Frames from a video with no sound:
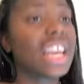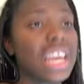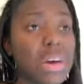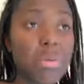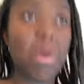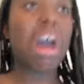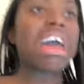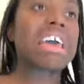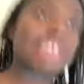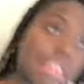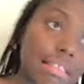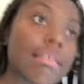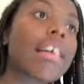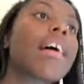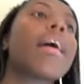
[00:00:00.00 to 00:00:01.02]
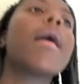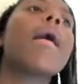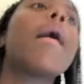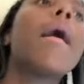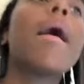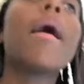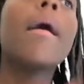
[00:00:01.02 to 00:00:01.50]
Anyways,
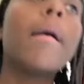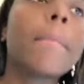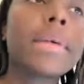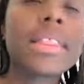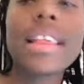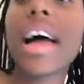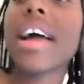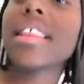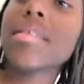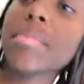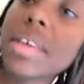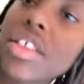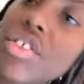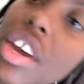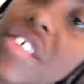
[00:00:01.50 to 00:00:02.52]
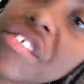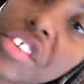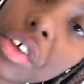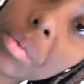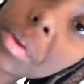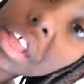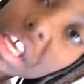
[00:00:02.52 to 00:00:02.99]
besides me trying to
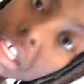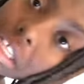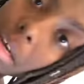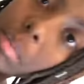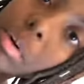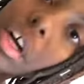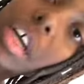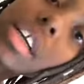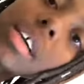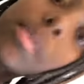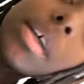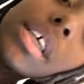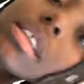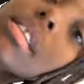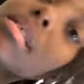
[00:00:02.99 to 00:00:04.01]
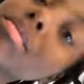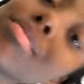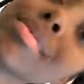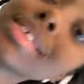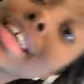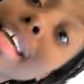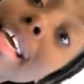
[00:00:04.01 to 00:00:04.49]
flirt with ASAP Rocky, because
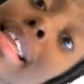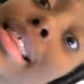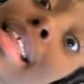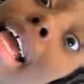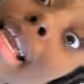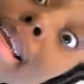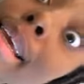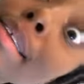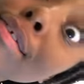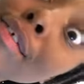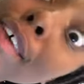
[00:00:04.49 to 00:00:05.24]
he's daddy and